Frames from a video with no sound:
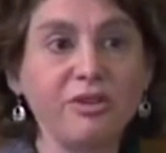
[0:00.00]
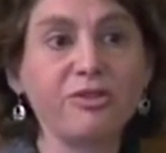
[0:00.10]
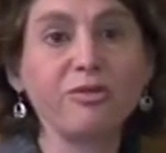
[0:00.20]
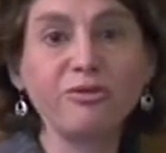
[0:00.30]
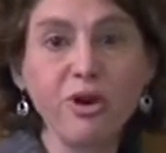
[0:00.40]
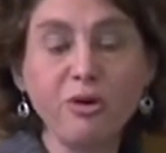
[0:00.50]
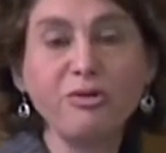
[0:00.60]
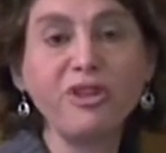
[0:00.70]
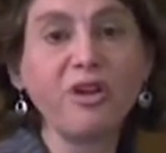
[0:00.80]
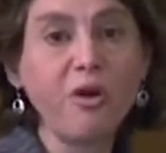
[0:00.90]
So though
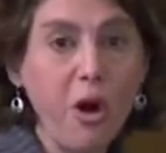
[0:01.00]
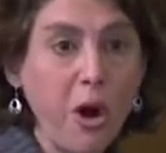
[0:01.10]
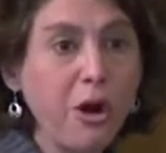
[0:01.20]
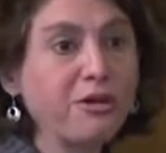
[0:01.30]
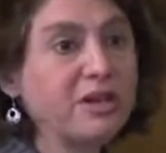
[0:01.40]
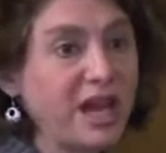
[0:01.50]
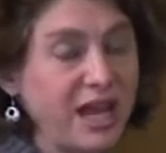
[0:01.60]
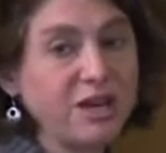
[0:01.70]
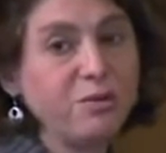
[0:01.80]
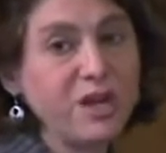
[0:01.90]
there are
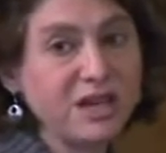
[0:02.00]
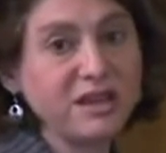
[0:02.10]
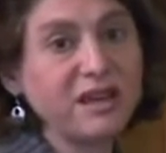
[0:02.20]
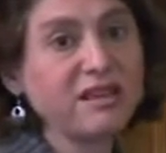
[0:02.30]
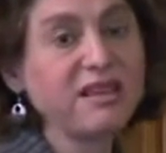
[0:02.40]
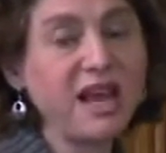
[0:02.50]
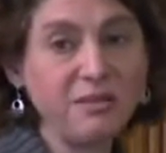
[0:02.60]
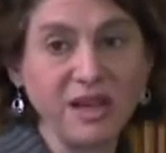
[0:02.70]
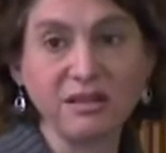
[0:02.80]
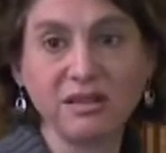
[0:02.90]
10 weekly
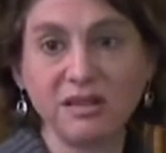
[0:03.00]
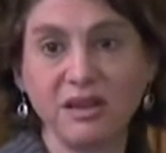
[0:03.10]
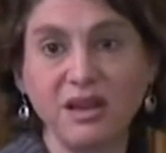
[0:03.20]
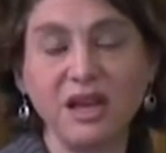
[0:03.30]
assignments,